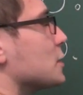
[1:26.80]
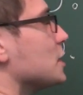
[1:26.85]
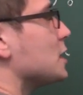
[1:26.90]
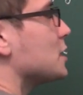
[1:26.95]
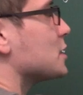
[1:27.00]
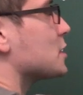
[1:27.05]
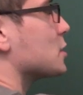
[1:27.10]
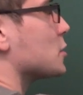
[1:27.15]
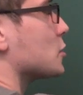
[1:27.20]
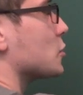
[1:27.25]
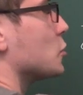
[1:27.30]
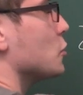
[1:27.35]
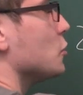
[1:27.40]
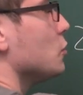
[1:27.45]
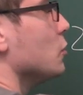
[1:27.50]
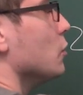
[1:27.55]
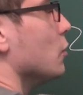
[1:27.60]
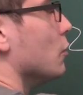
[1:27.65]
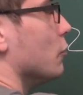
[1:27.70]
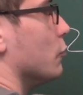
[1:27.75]
six,
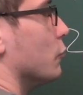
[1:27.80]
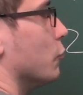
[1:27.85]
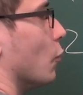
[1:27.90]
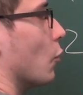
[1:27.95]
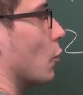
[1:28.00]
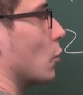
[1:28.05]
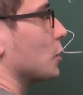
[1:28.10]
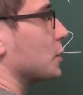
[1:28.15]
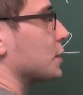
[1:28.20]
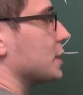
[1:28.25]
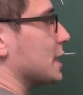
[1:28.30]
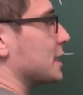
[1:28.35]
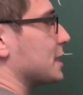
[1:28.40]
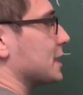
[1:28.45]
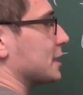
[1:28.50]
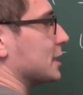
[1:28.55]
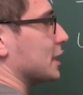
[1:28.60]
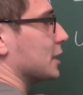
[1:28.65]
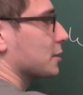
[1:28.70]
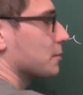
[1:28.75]
two, four, dot
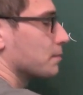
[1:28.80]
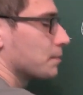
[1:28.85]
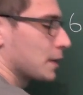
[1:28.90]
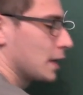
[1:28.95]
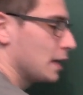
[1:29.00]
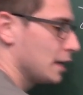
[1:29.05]
dot dot.